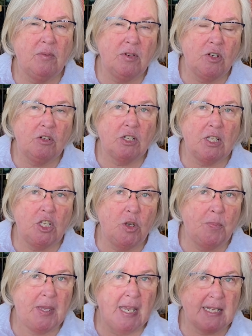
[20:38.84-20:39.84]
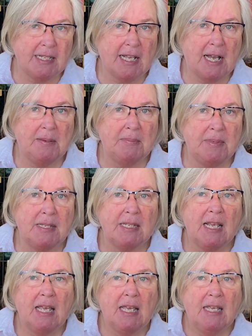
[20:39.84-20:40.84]
Usually UPS comes,
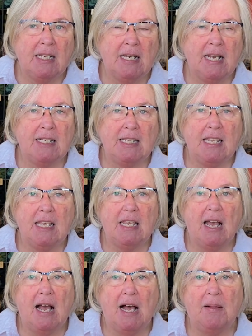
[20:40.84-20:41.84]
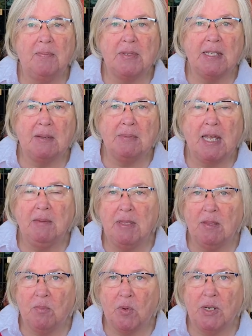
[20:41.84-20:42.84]
Nancy, sometime
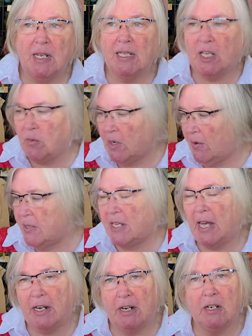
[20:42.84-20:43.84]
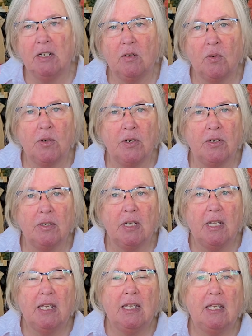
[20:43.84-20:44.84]
in the morning. Like, we already got our order,
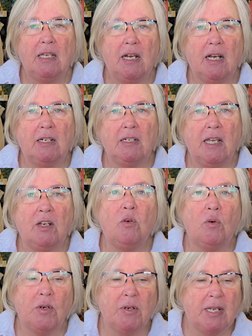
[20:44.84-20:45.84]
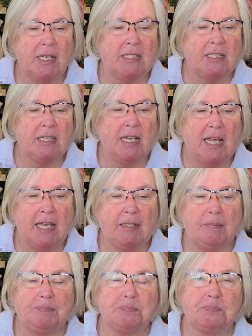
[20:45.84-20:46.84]
an order in today.